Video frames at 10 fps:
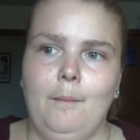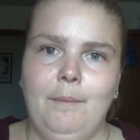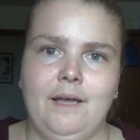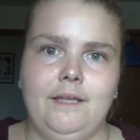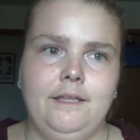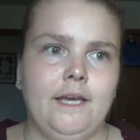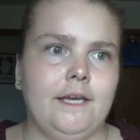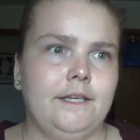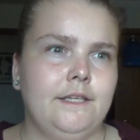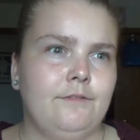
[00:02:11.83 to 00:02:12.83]
But
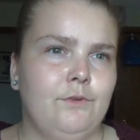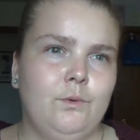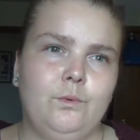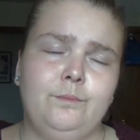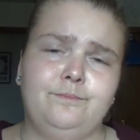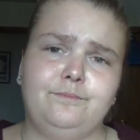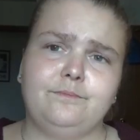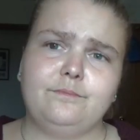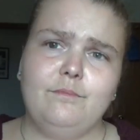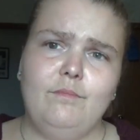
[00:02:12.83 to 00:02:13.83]
yeah, if you
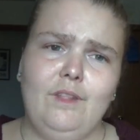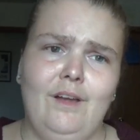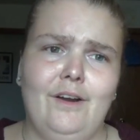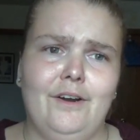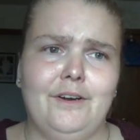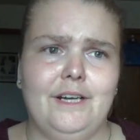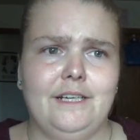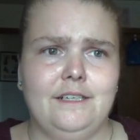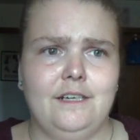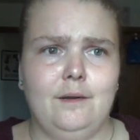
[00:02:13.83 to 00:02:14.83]
are
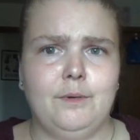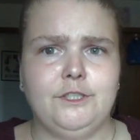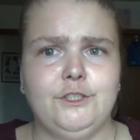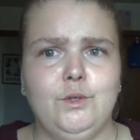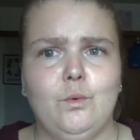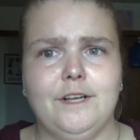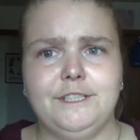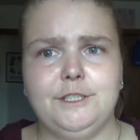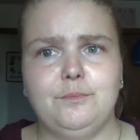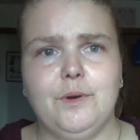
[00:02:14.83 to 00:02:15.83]
a person who
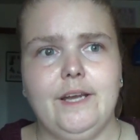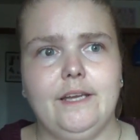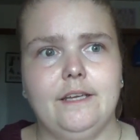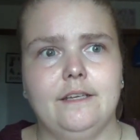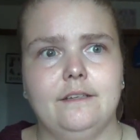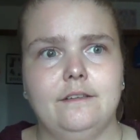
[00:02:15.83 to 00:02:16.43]
wants to bring